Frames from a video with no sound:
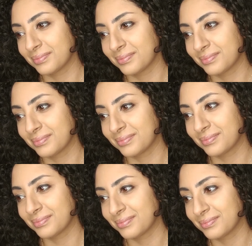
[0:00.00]

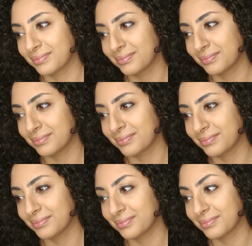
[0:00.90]

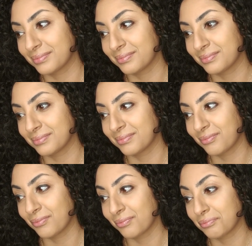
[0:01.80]

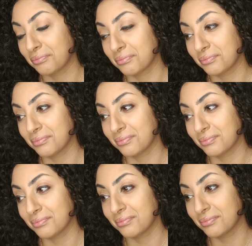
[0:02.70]

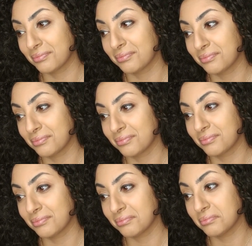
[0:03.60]

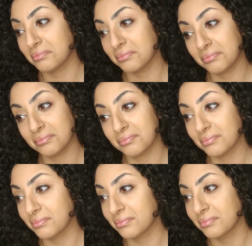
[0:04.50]

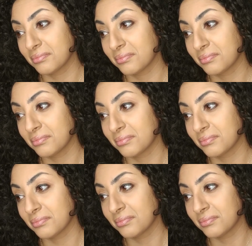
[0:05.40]

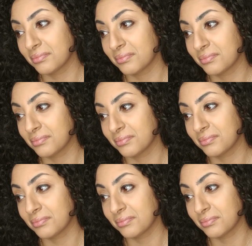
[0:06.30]

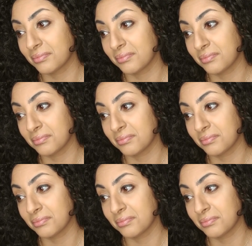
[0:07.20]
Nothing is said.